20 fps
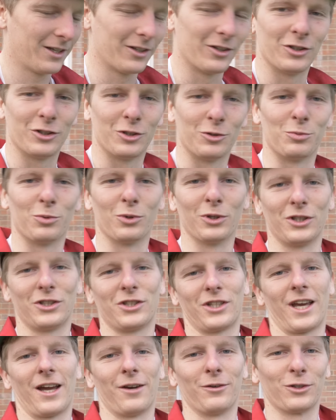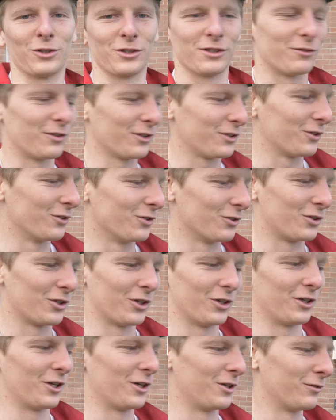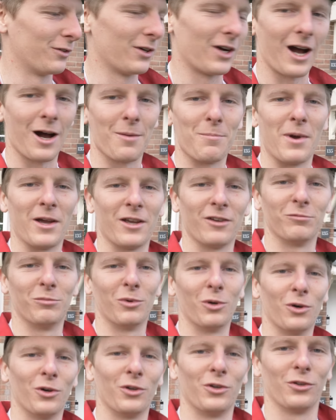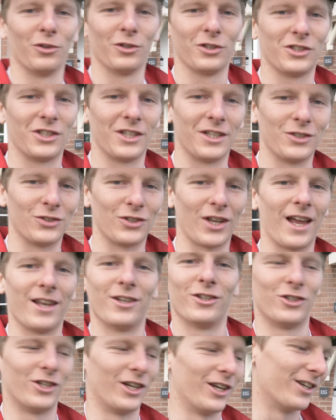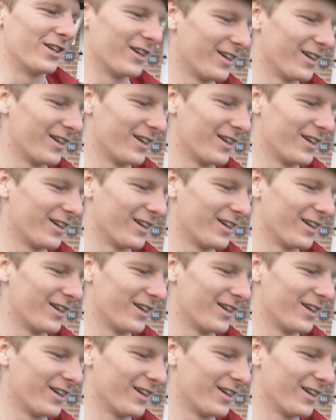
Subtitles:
This is pretty scary because if this doesn't turn over, I may have bought another seized engine.